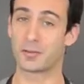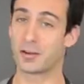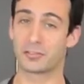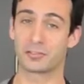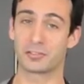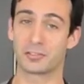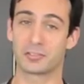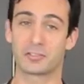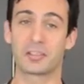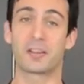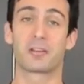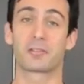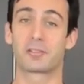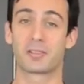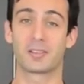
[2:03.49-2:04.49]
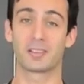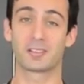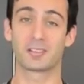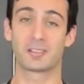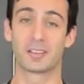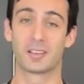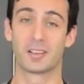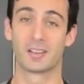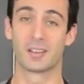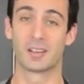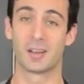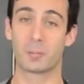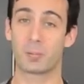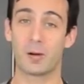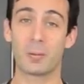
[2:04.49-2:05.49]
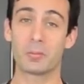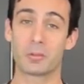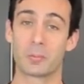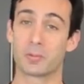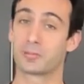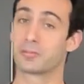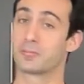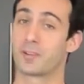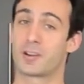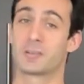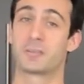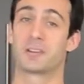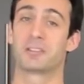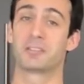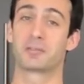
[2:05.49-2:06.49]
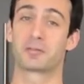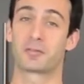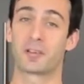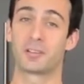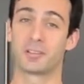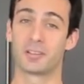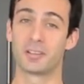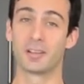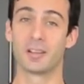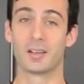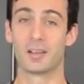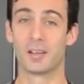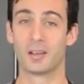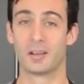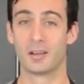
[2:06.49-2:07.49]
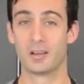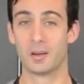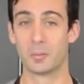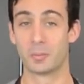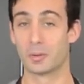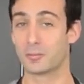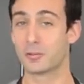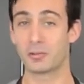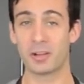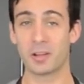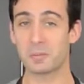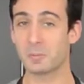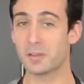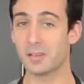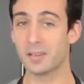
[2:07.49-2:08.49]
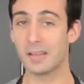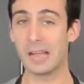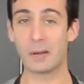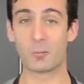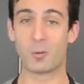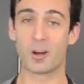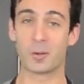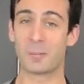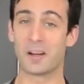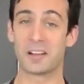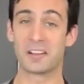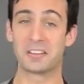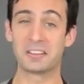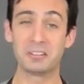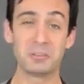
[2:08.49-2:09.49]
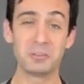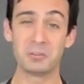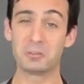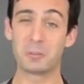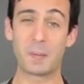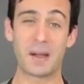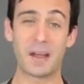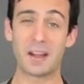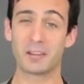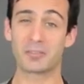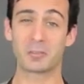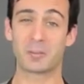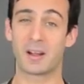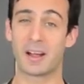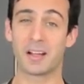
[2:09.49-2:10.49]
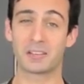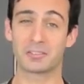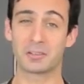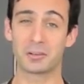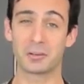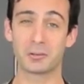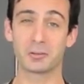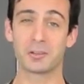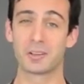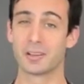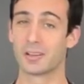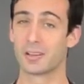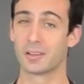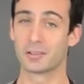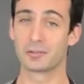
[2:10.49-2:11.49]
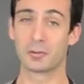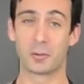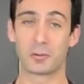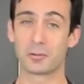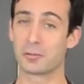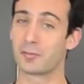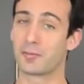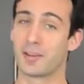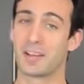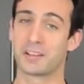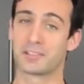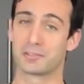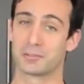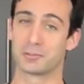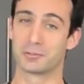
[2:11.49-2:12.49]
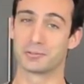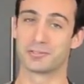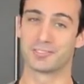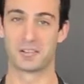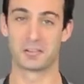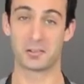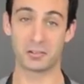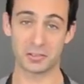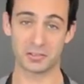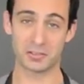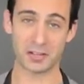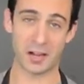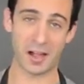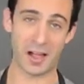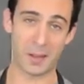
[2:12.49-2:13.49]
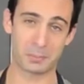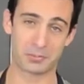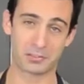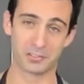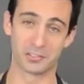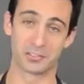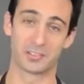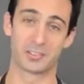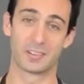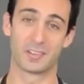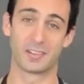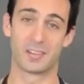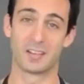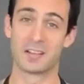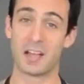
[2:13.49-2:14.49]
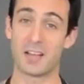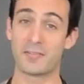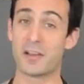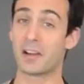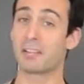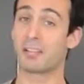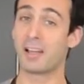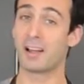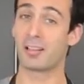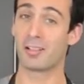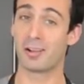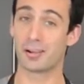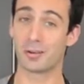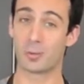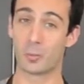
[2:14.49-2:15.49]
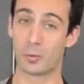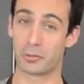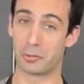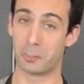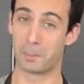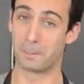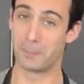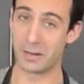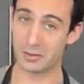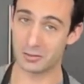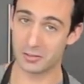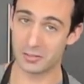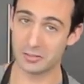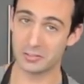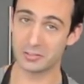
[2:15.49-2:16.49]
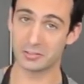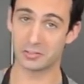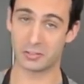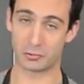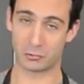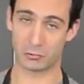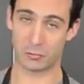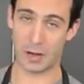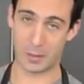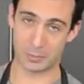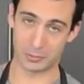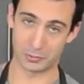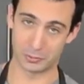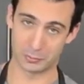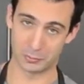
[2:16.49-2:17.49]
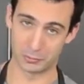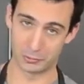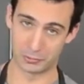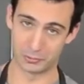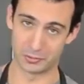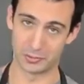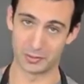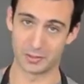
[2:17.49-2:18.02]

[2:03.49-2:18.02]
freshest, healthiest, and probably the most environmentally friendly. But if you're like me and want to buy a huge bag from Costco, totally fine too. Now let's talk options. I've had a lot of luck with berries and tropical fruit.